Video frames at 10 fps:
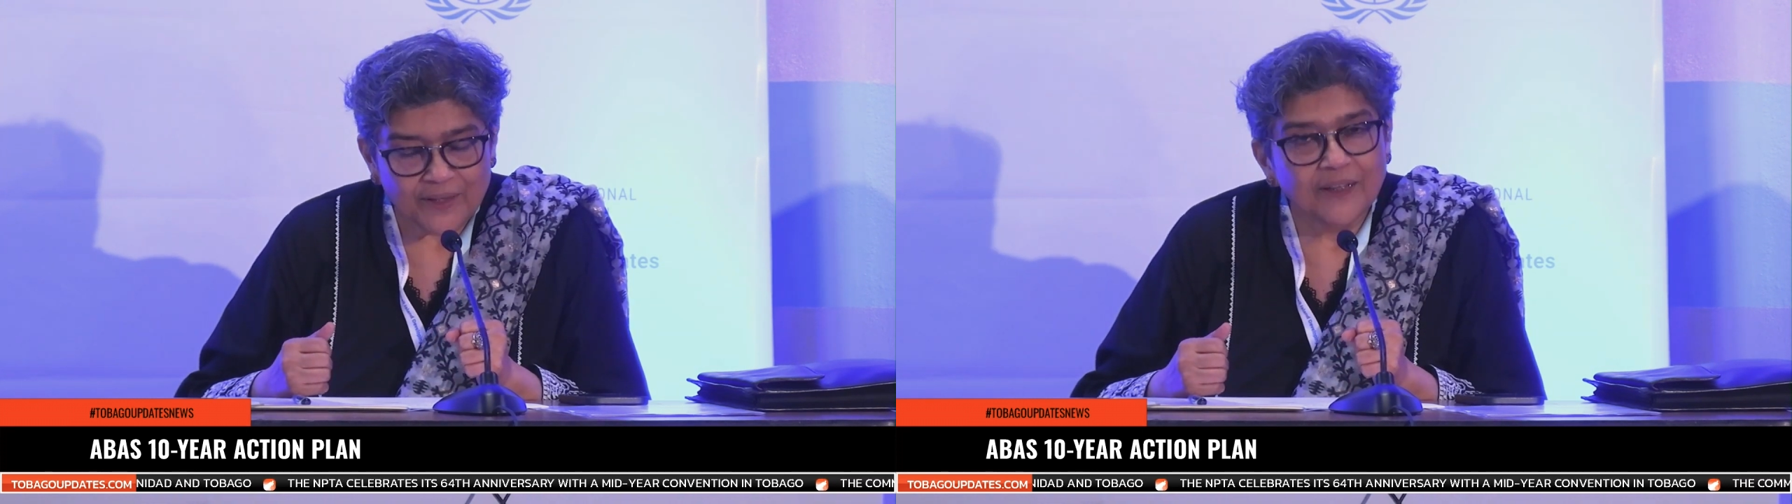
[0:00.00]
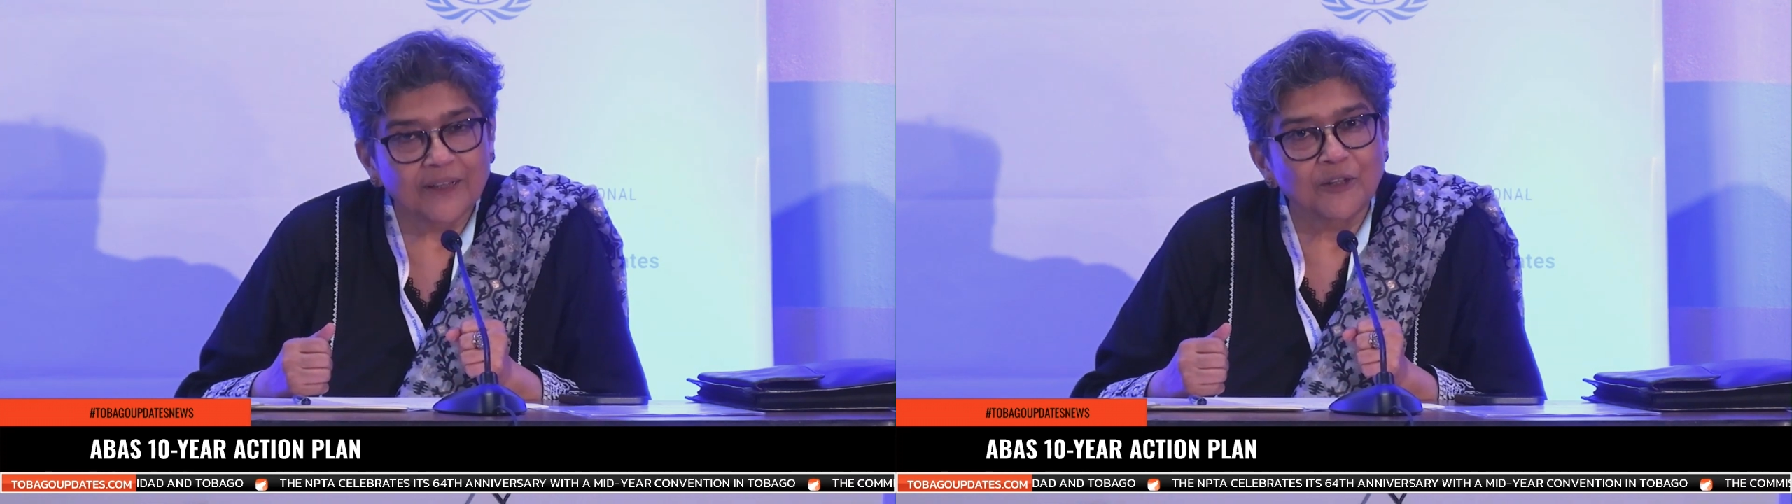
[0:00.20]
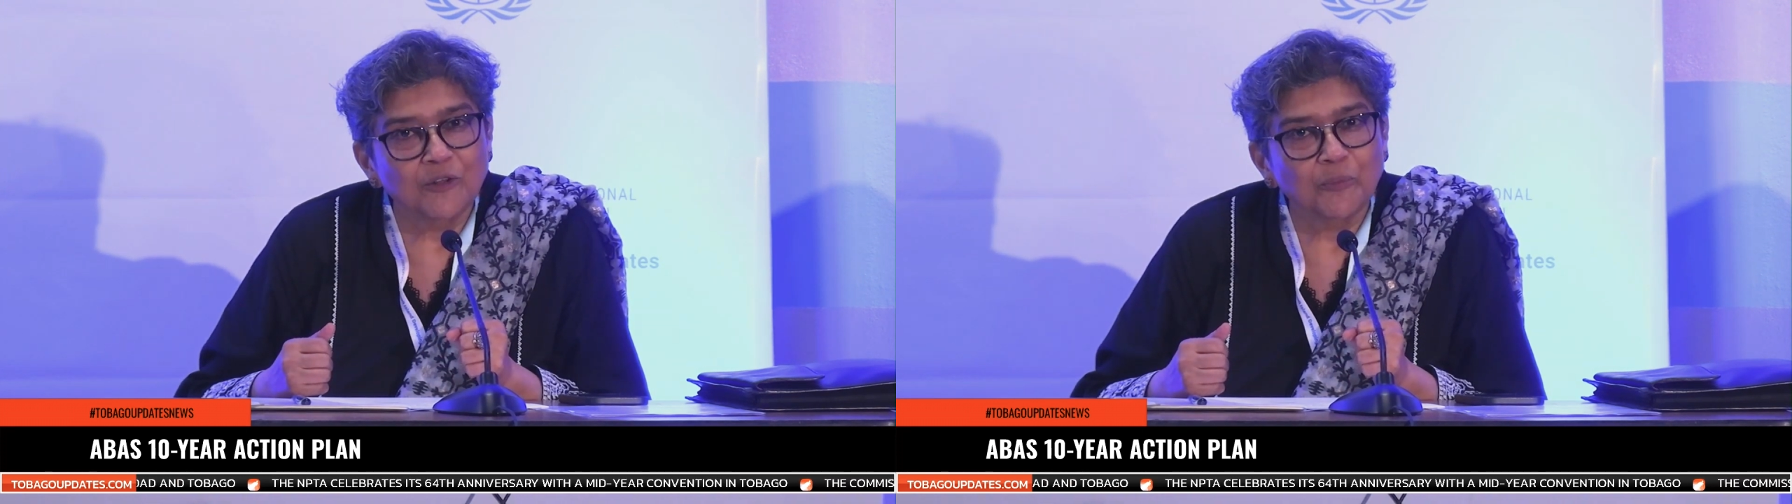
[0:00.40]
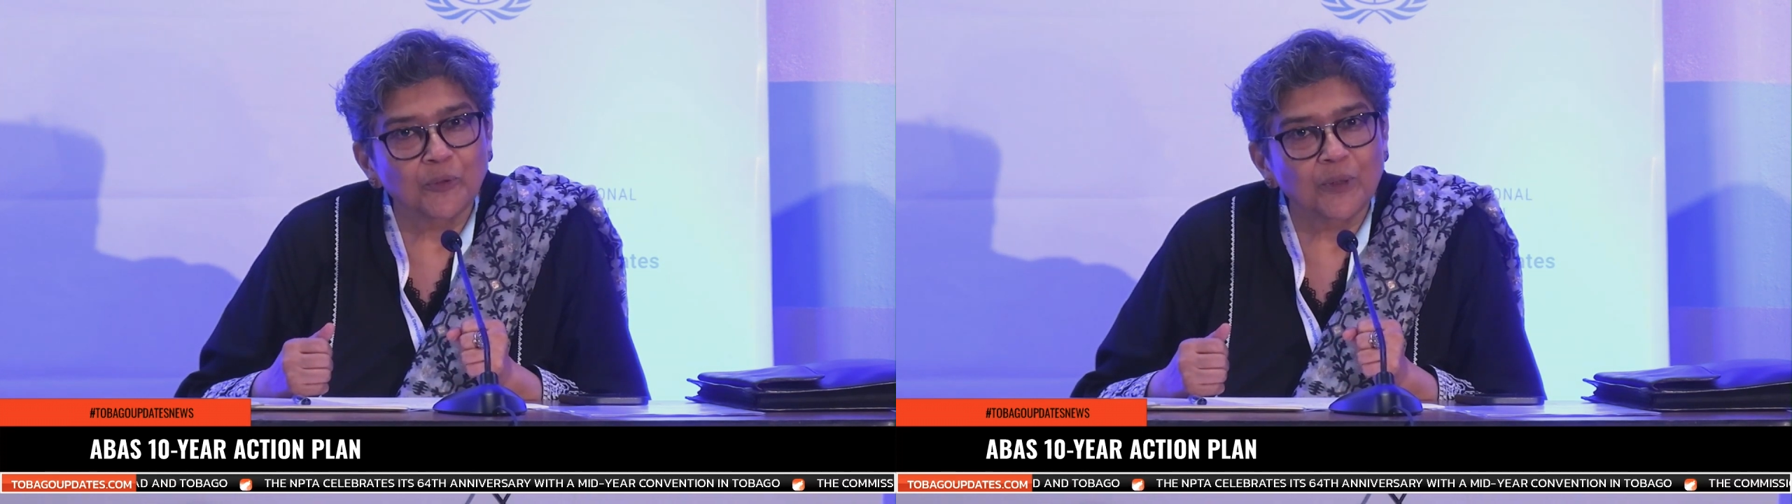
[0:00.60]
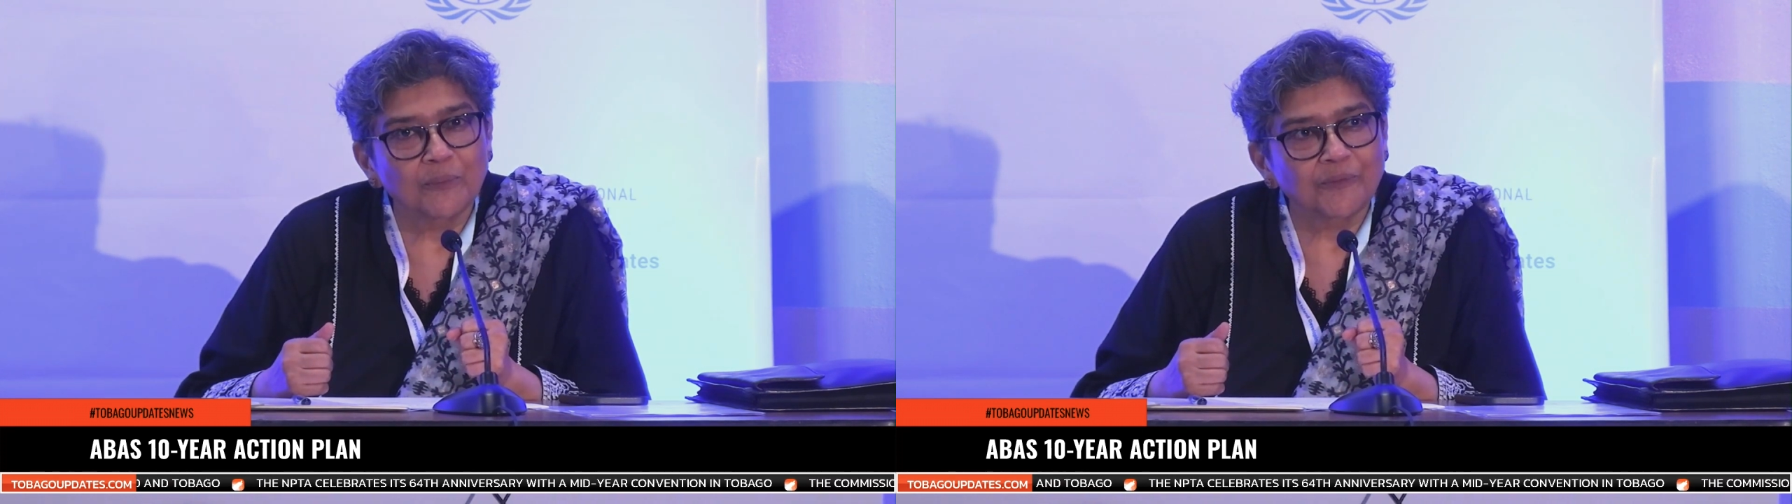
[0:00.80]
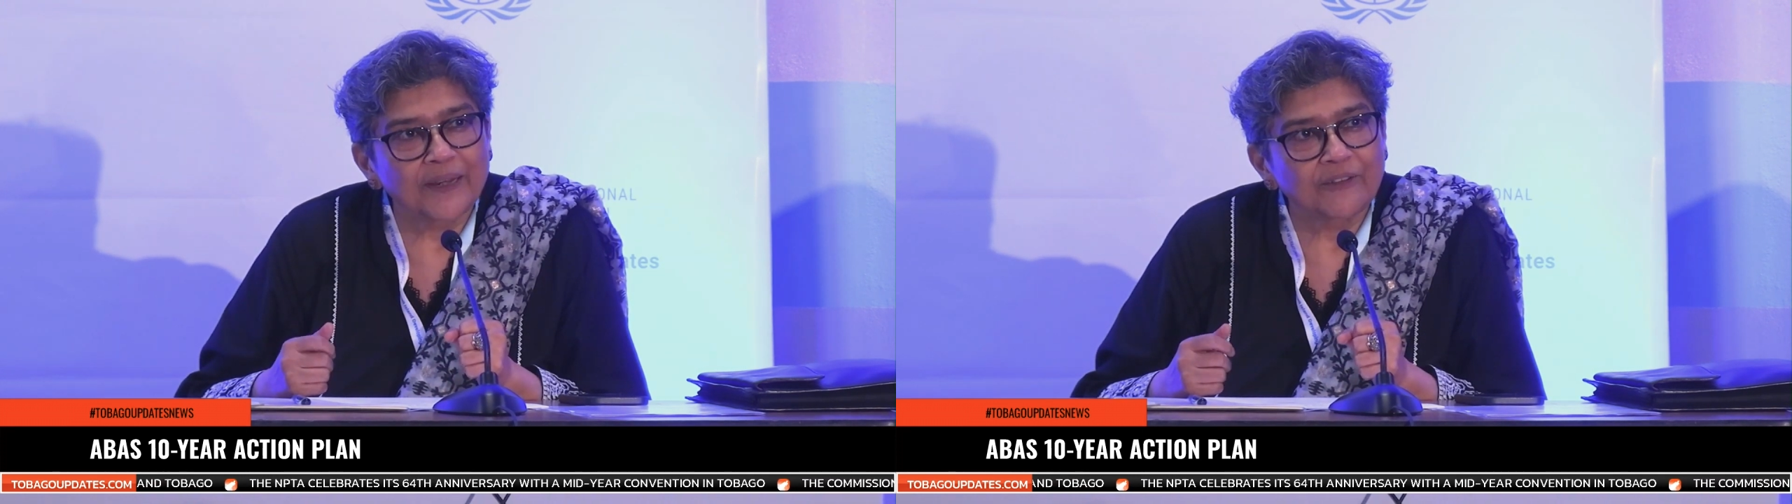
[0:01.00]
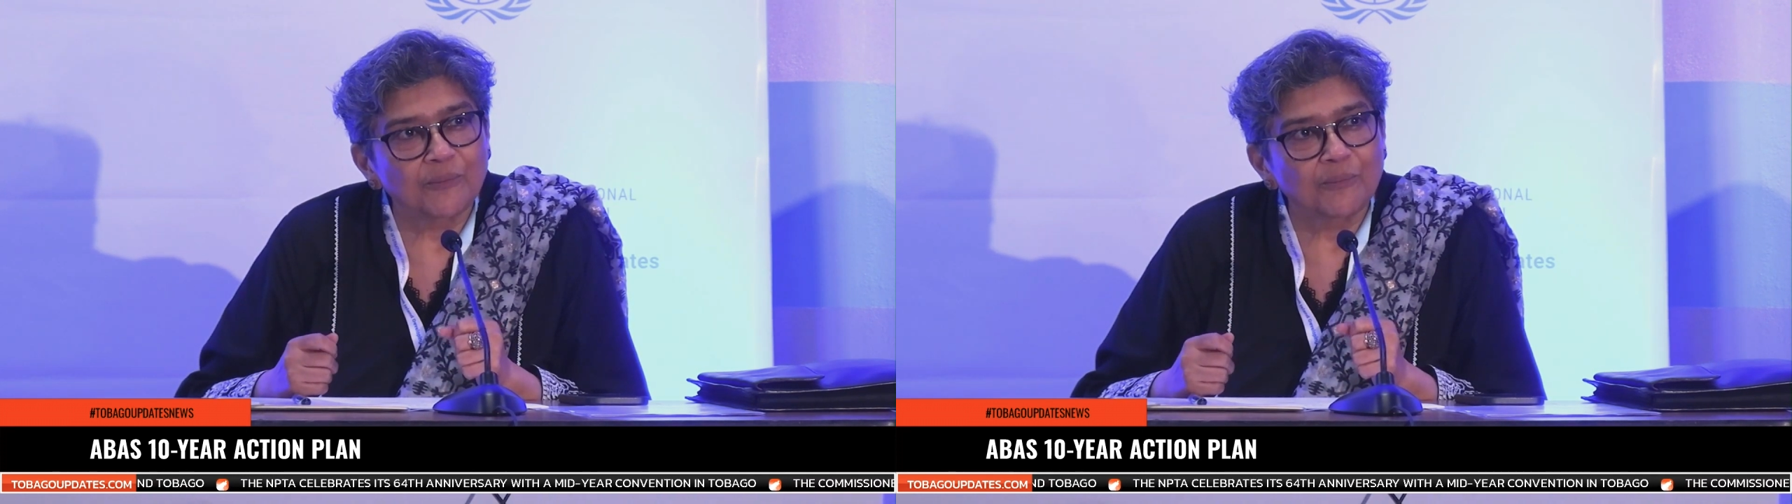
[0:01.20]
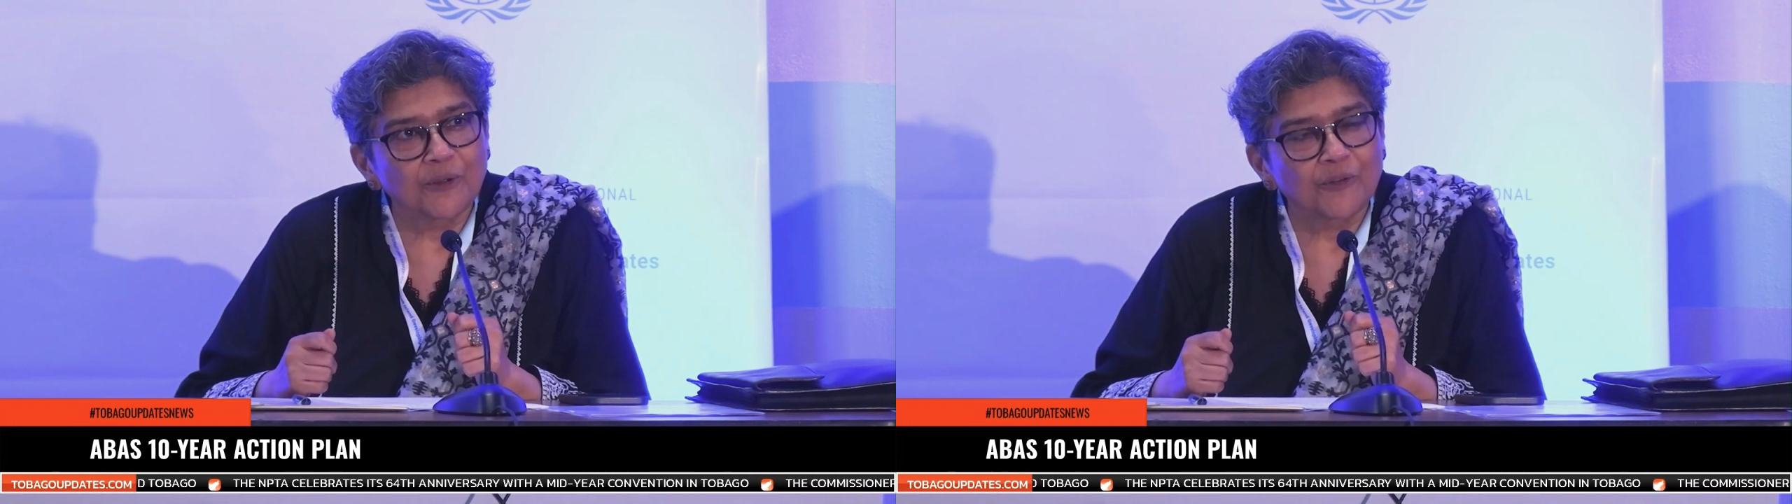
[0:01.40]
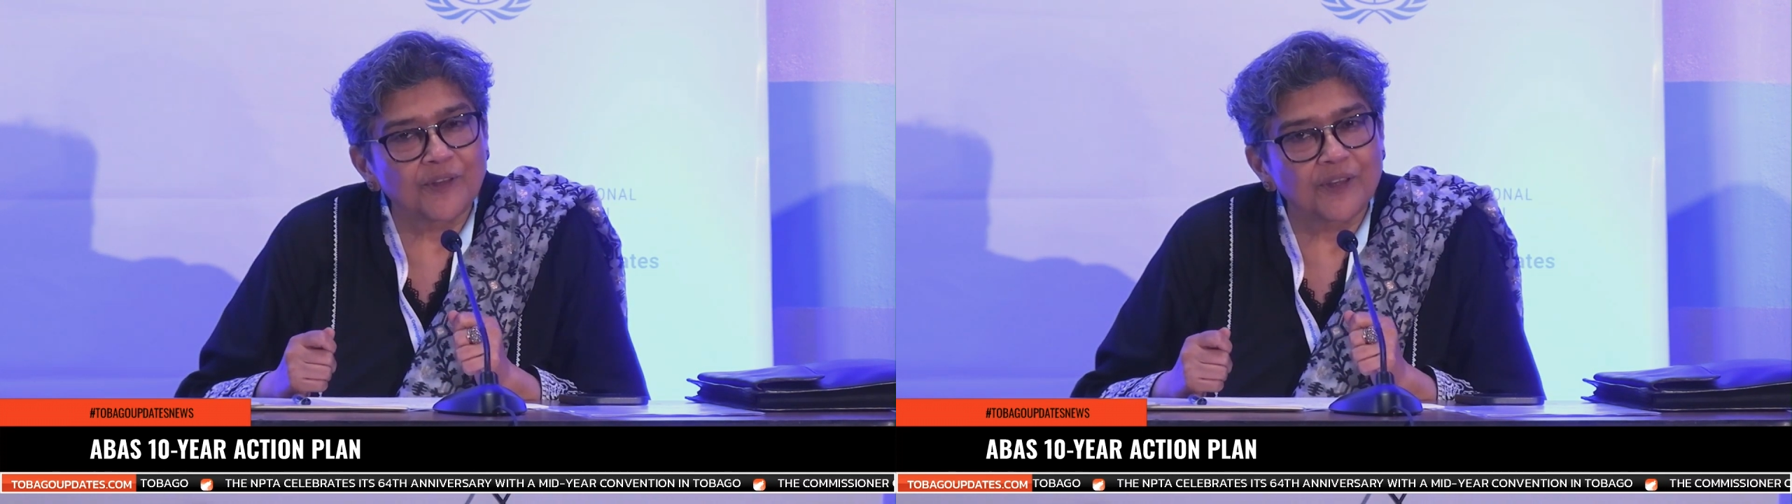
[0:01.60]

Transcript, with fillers: uh, the new program of action because